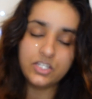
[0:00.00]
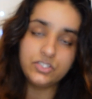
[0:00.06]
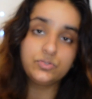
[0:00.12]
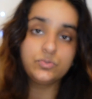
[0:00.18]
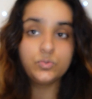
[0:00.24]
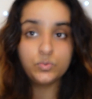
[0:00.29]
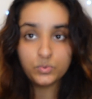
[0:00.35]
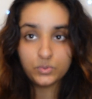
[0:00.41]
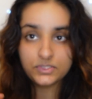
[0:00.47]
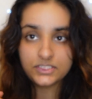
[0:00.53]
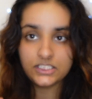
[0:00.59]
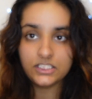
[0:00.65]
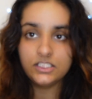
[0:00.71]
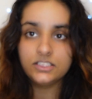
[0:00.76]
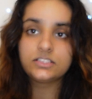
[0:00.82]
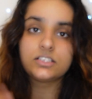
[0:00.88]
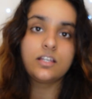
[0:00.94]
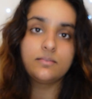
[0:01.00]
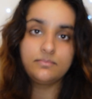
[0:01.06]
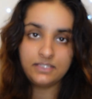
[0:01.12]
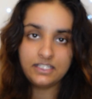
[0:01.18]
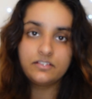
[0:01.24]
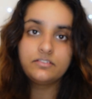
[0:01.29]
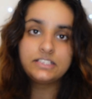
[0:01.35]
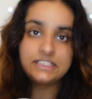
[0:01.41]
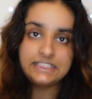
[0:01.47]
or water, so I'm
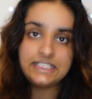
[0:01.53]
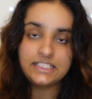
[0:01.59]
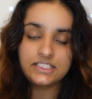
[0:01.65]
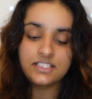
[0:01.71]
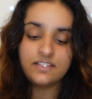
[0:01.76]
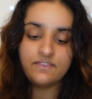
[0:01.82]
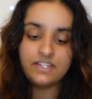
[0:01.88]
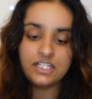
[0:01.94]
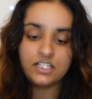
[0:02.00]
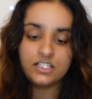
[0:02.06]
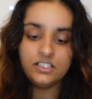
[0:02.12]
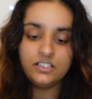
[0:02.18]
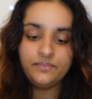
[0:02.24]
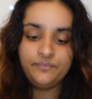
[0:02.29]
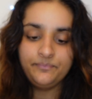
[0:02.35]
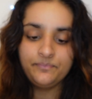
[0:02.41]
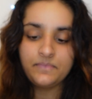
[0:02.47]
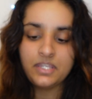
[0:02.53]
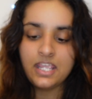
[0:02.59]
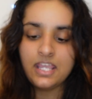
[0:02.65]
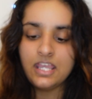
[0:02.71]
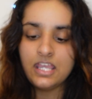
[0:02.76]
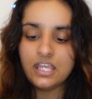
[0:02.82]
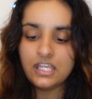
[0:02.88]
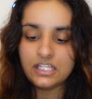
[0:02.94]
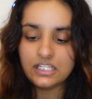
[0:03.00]
going to stick to the vinegar,
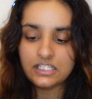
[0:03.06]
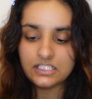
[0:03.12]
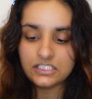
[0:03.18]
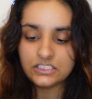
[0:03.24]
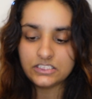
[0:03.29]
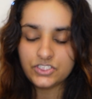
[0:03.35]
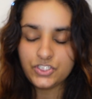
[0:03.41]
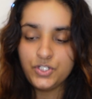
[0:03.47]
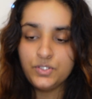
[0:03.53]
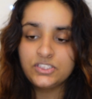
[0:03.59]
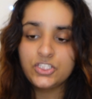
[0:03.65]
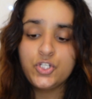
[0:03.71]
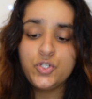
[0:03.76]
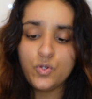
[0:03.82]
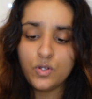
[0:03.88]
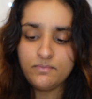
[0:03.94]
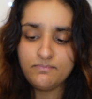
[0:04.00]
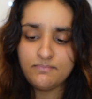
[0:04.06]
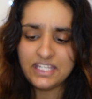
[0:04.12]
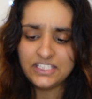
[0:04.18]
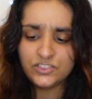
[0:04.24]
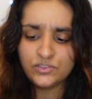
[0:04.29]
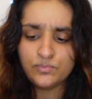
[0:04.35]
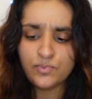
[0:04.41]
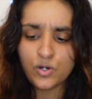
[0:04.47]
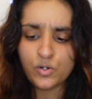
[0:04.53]
and use a
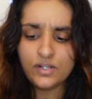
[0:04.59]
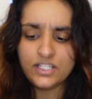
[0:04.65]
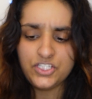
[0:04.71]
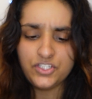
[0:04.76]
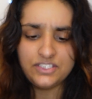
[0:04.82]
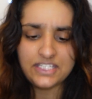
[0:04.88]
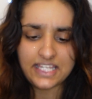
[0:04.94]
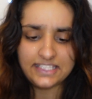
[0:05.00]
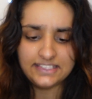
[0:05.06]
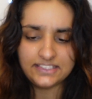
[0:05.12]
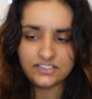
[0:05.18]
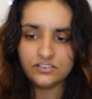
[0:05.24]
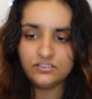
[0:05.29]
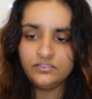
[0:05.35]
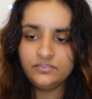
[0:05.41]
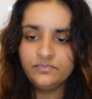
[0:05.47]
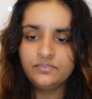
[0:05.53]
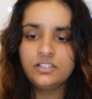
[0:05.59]
non-metal bowl and utensil.